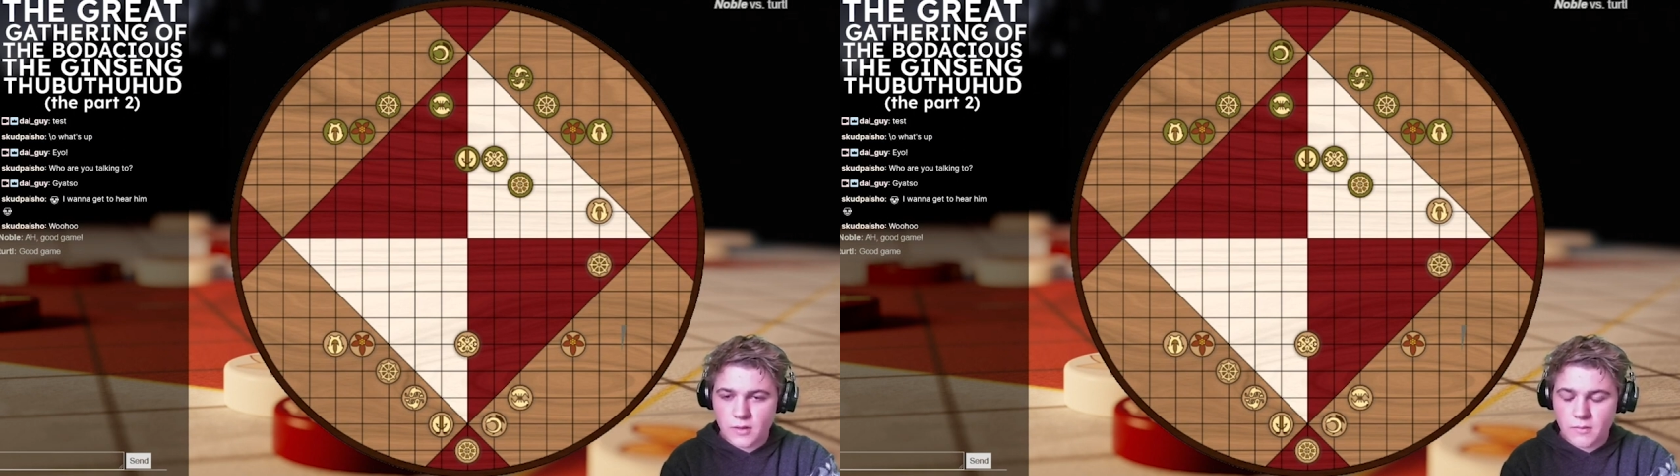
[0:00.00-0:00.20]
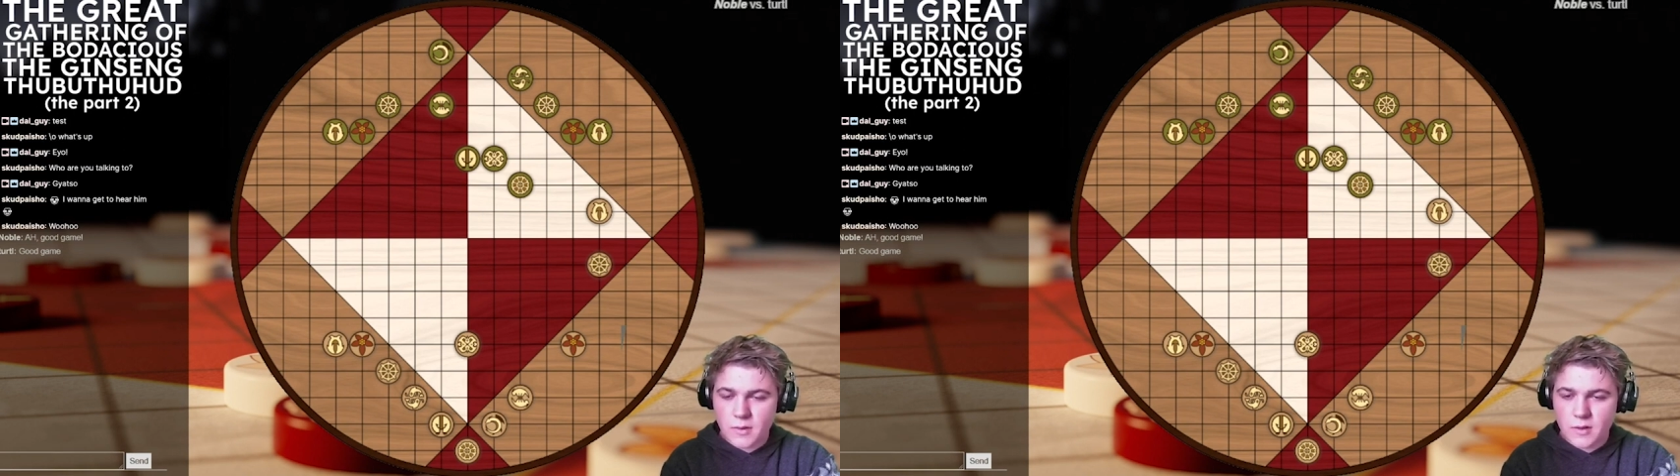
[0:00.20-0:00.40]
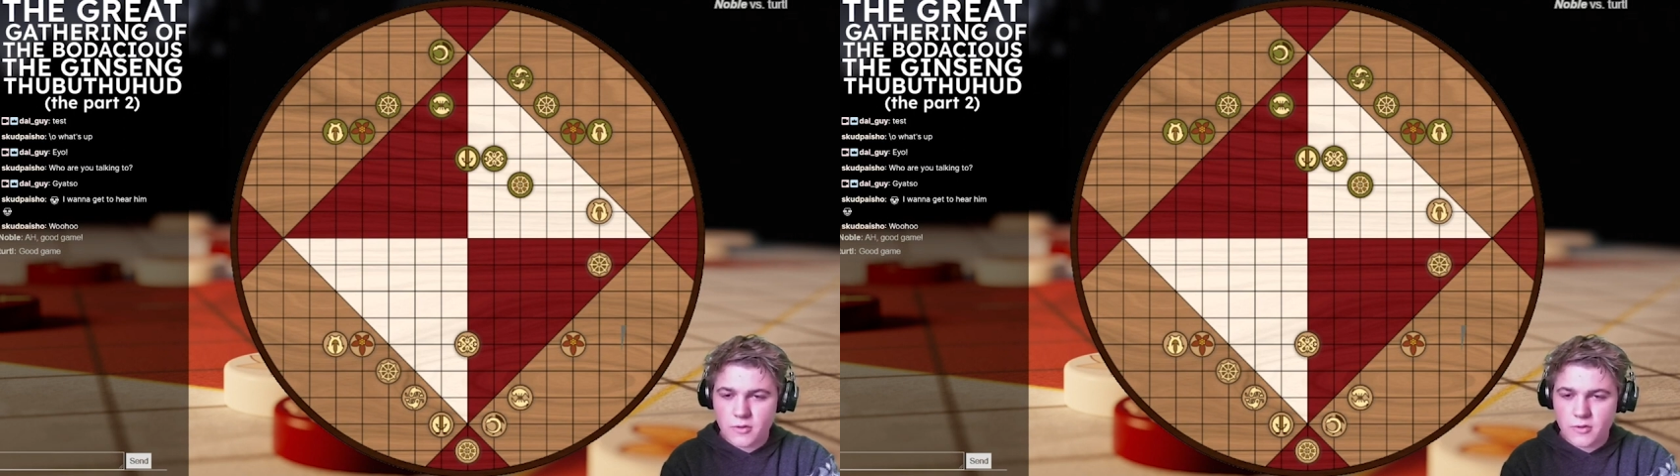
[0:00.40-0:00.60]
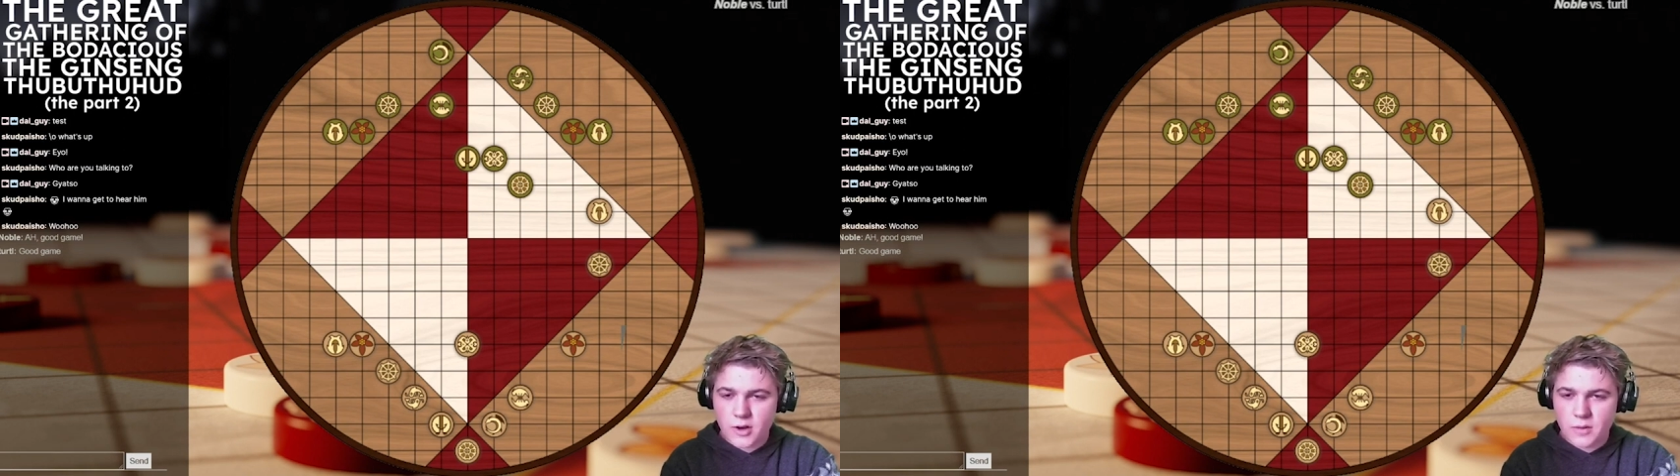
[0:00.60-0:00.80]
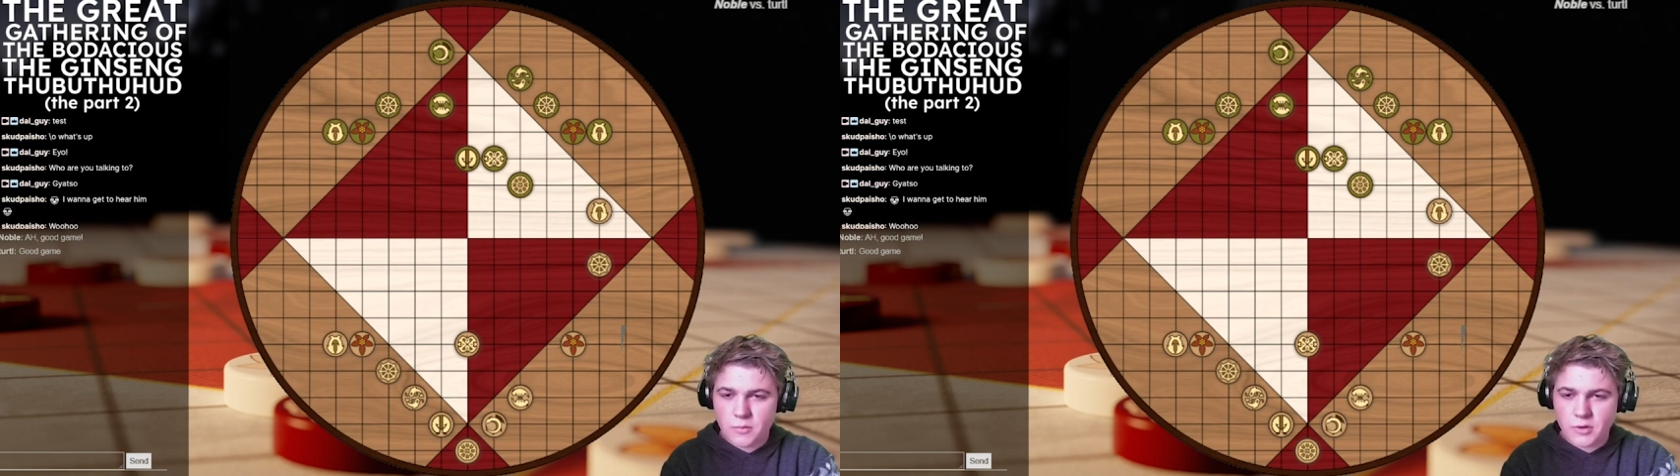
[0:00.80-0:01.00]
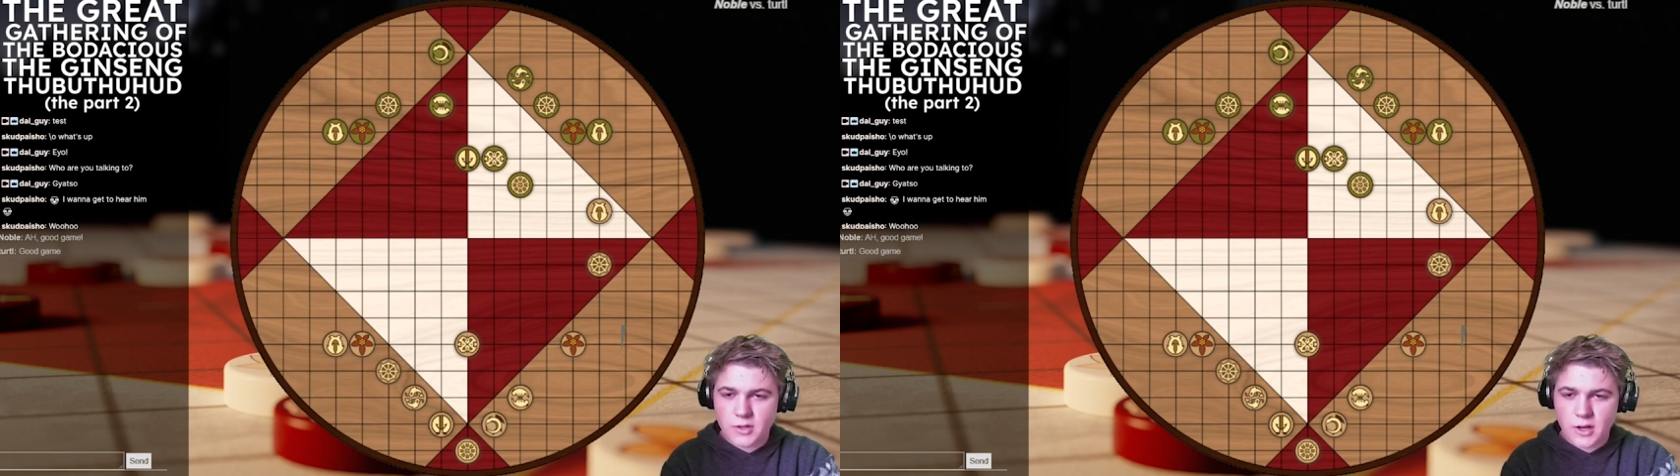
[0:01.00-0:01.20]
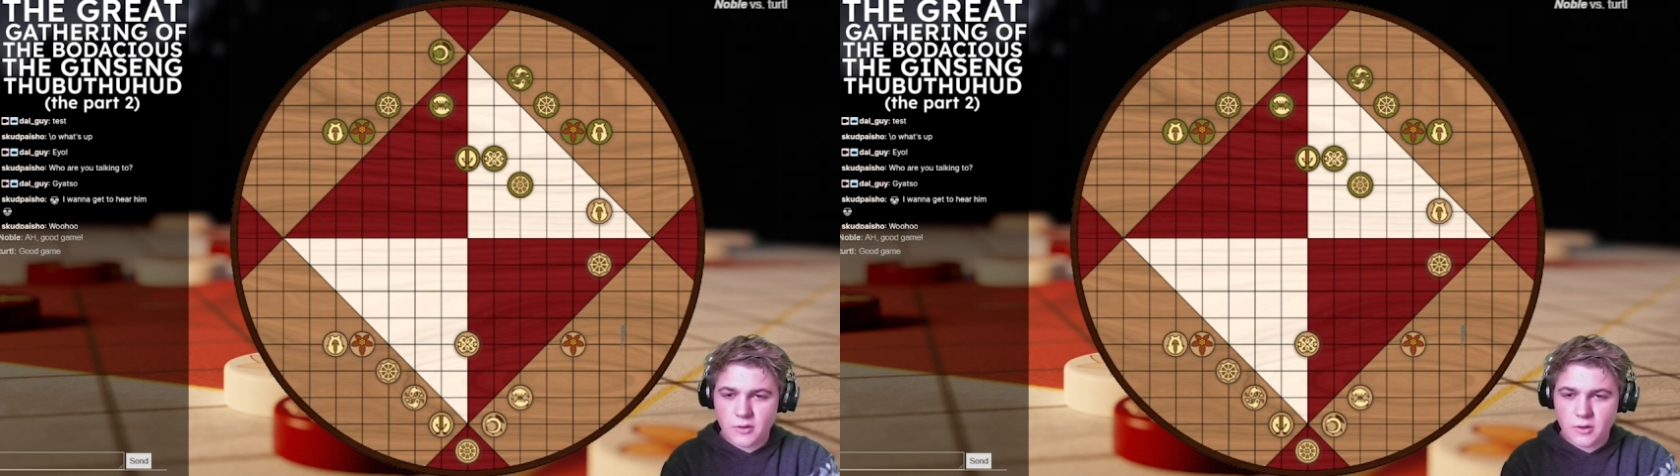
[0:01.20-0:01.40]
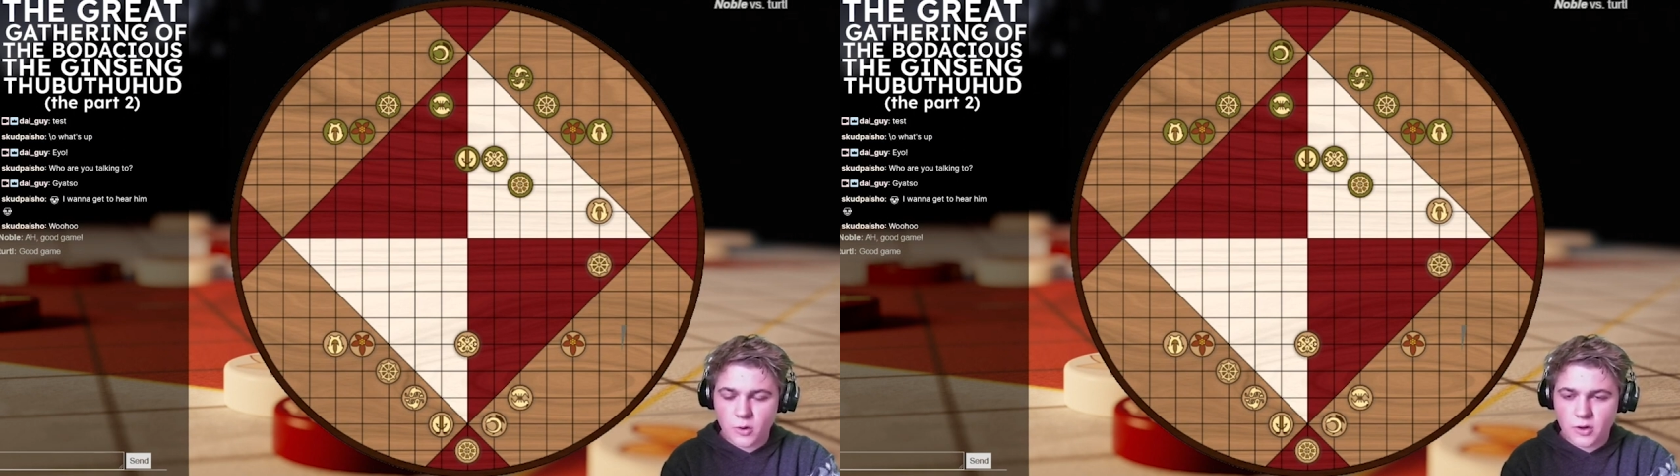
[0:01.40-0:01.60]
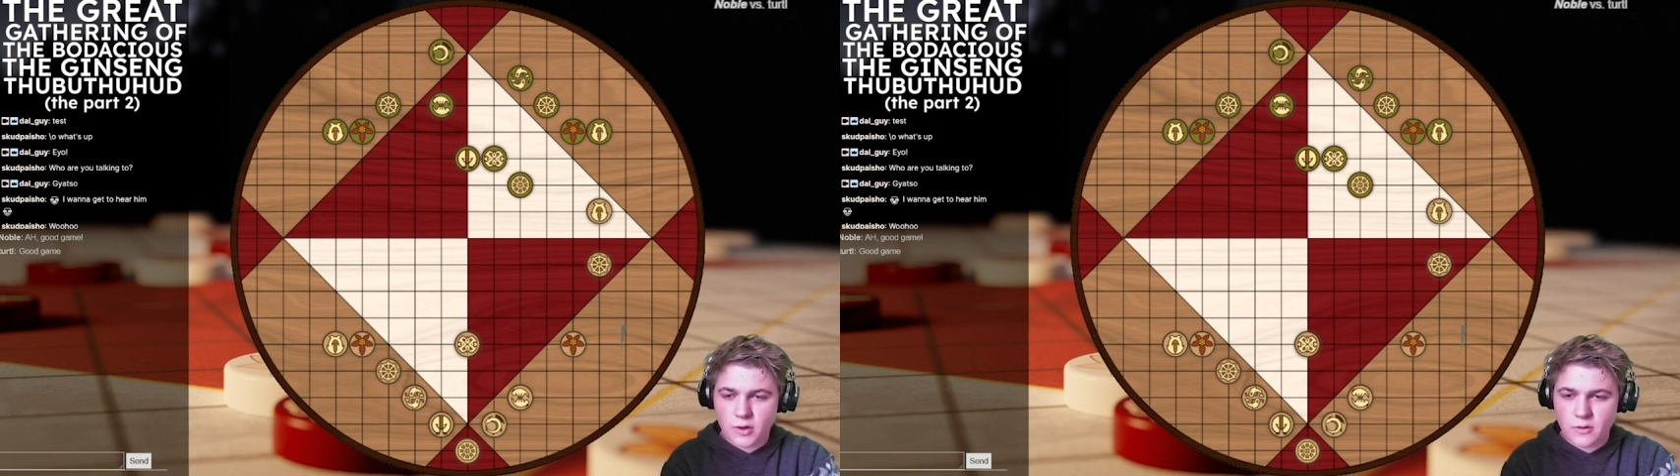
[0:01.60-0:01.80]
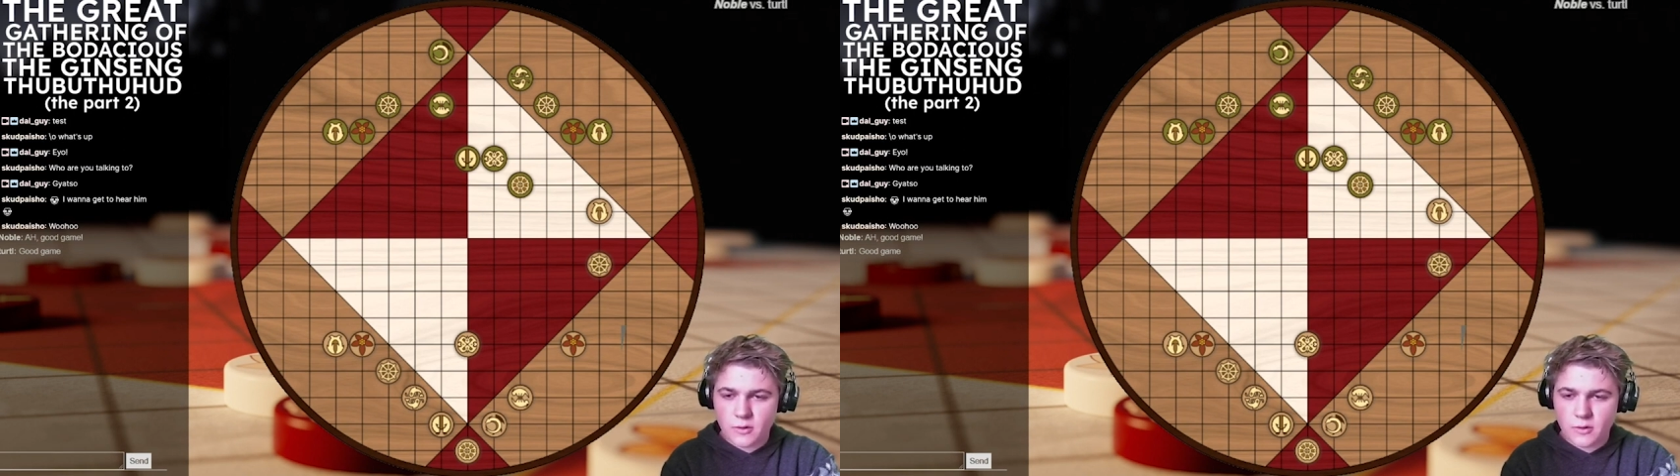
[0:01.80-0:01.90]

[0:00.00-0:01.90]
Maybe it's trying to protect the orchid